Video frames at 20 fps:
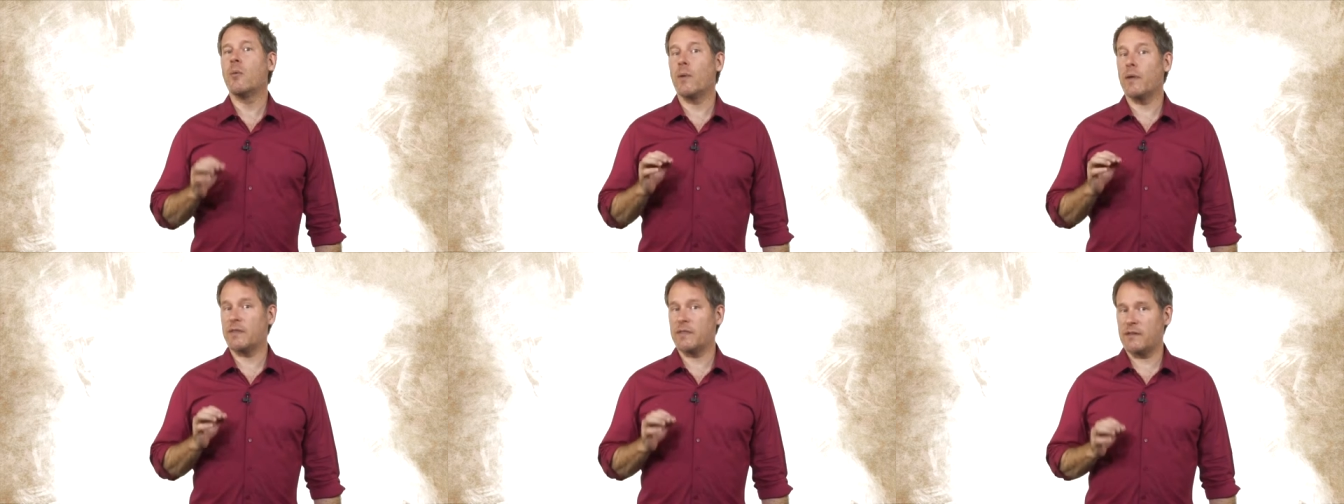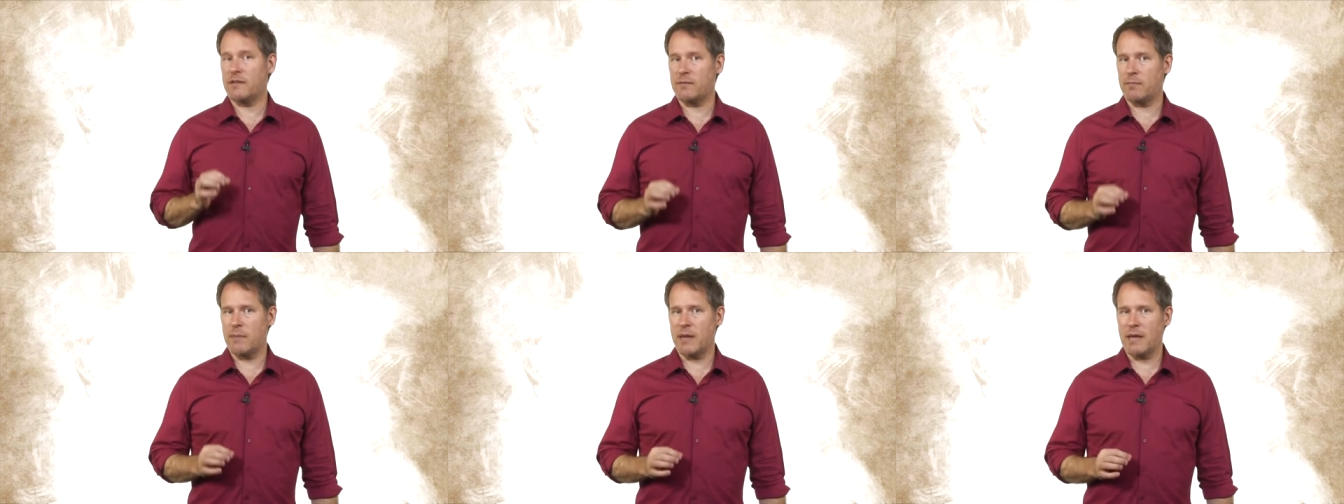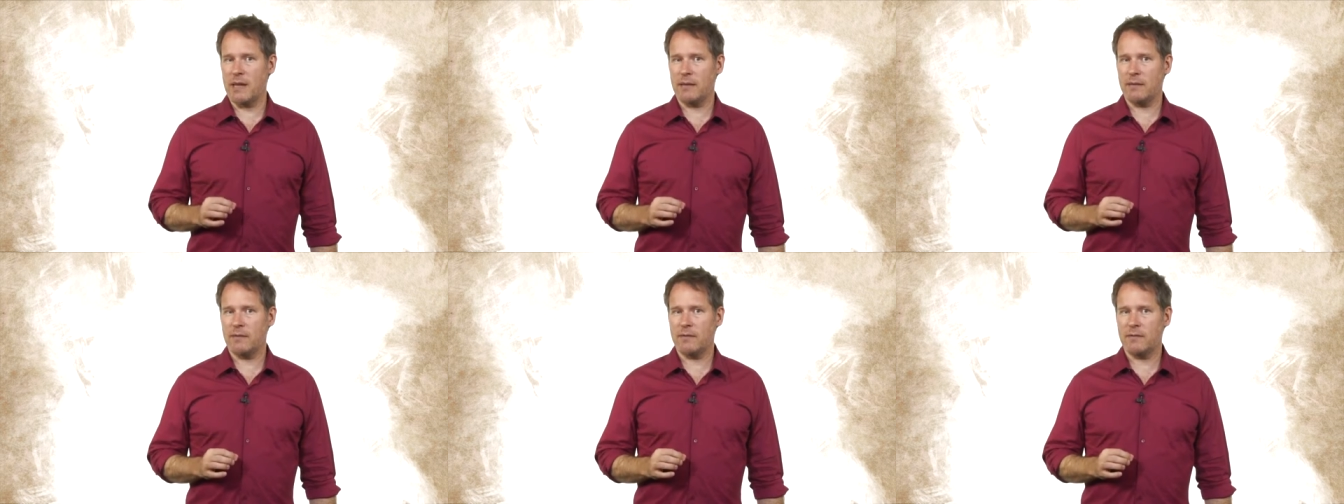what this
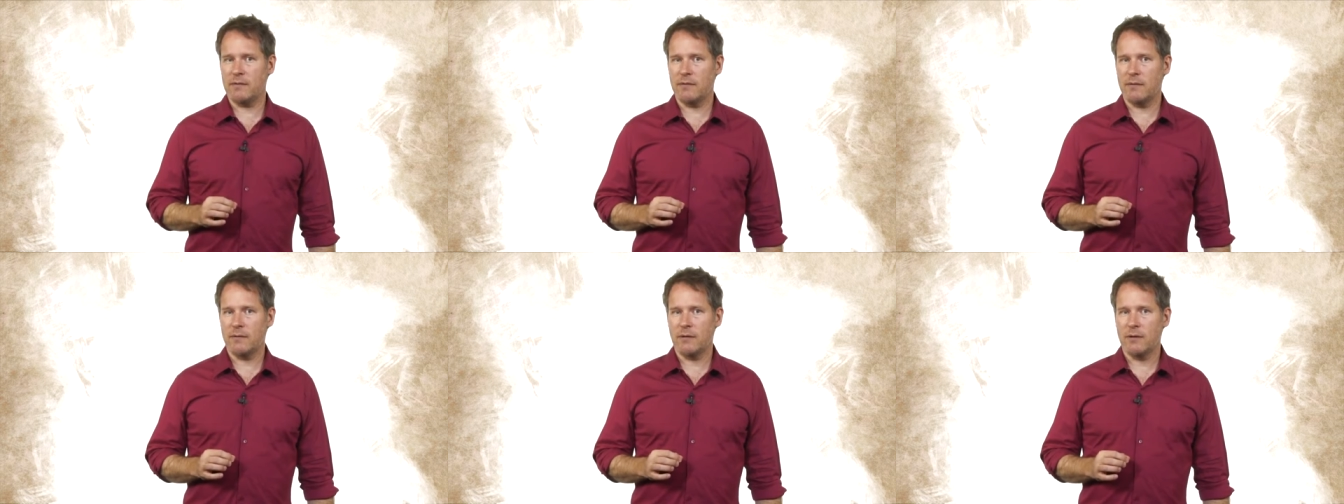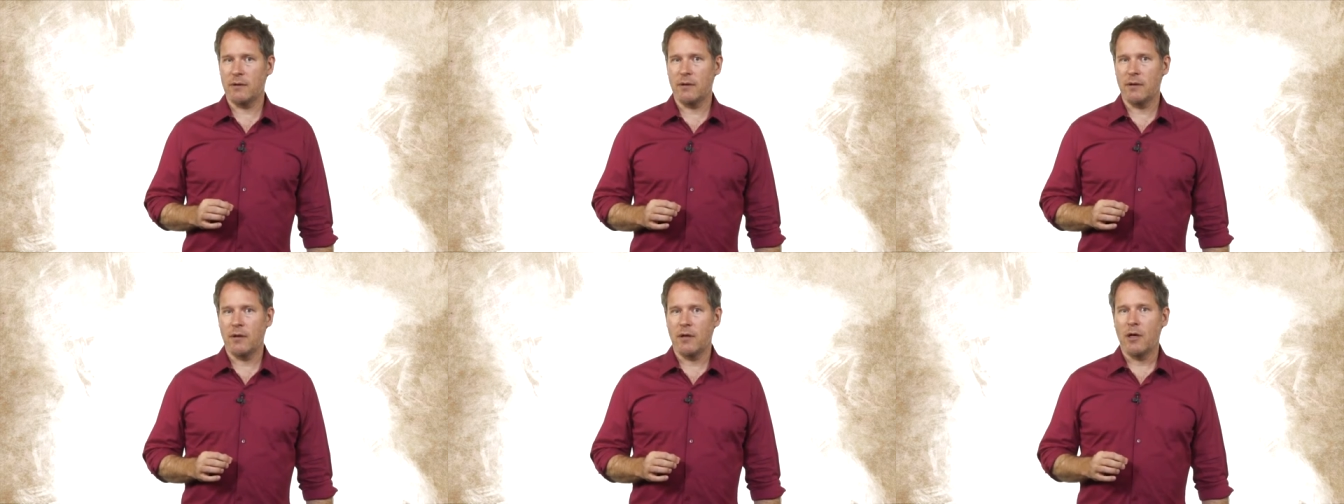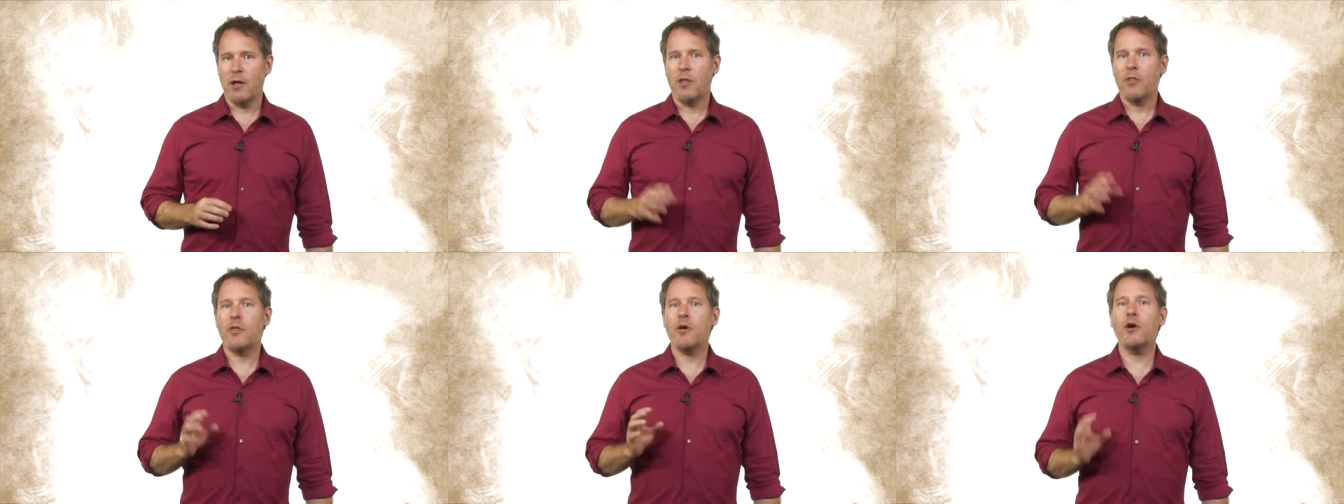means.
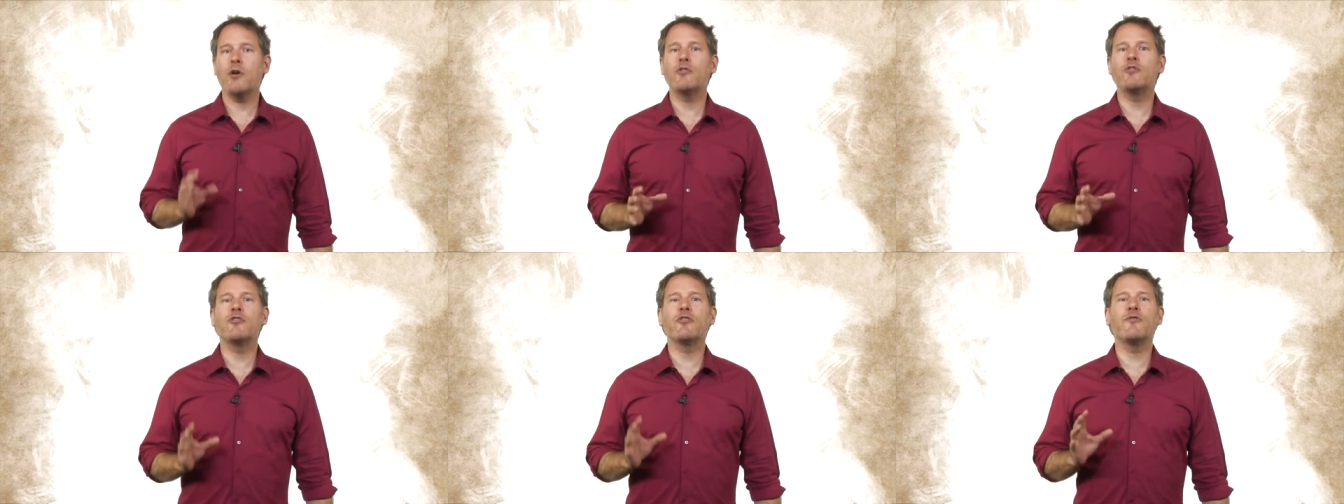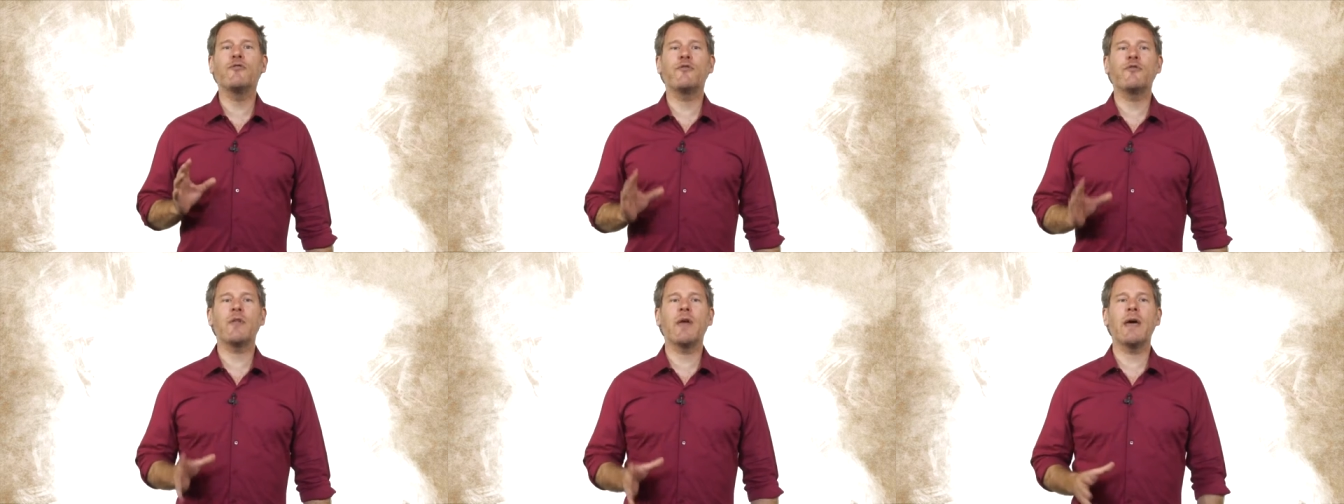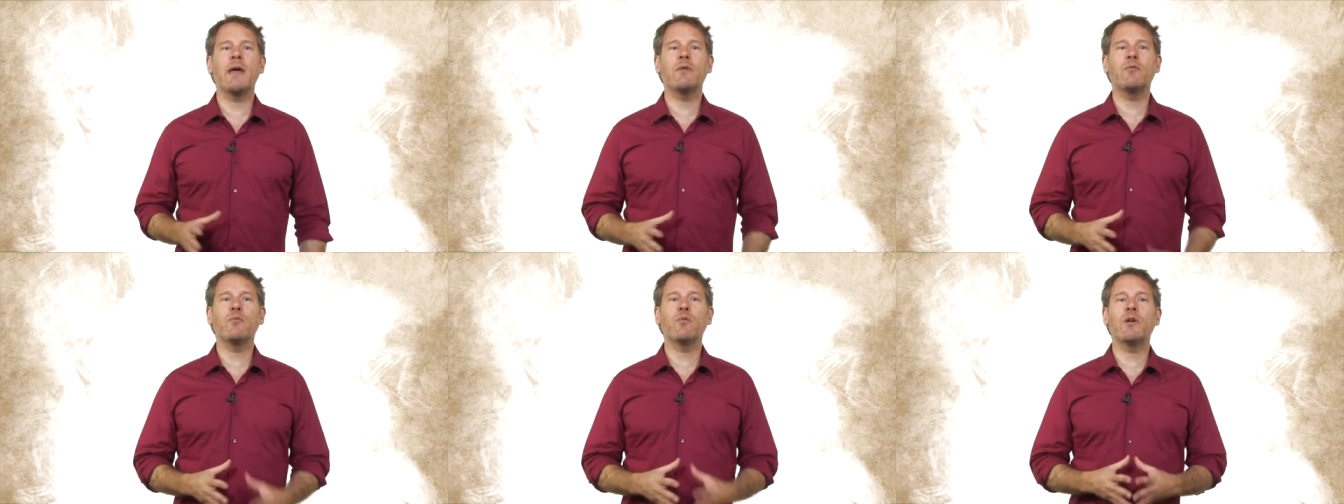Those who
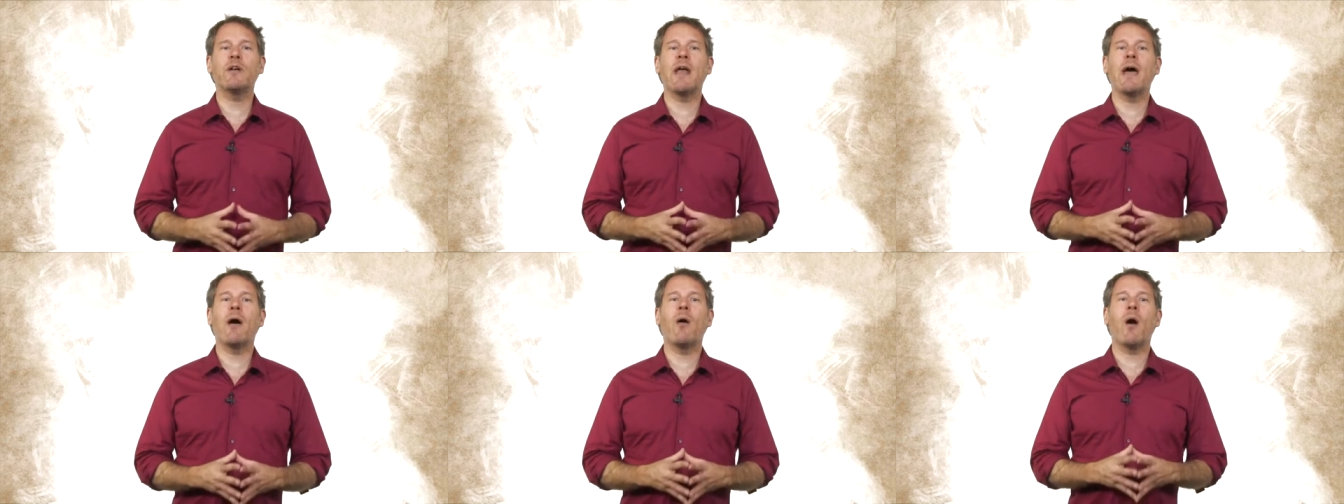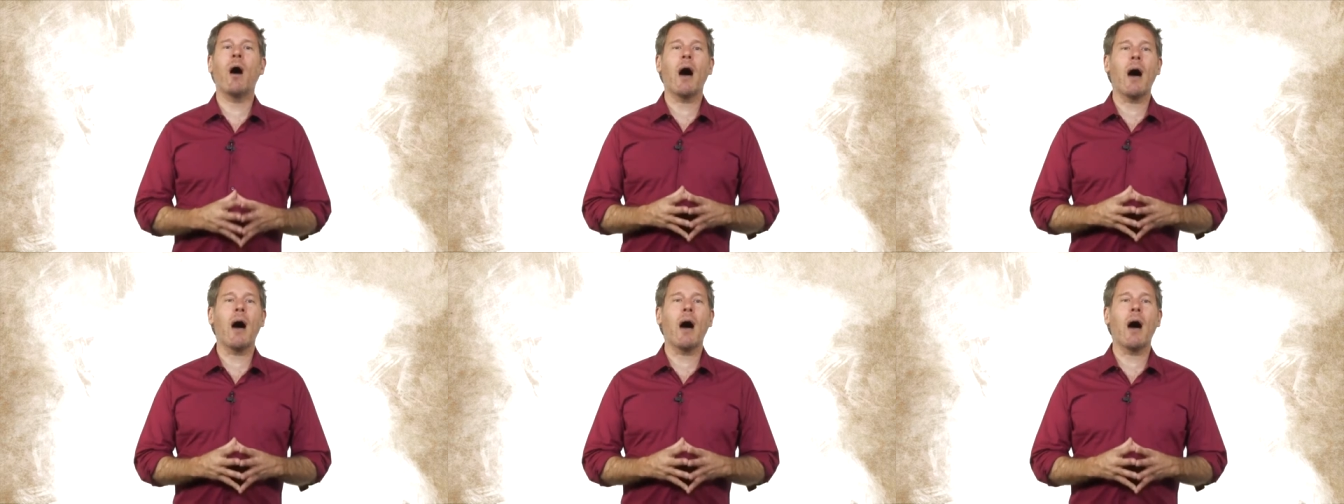fled were now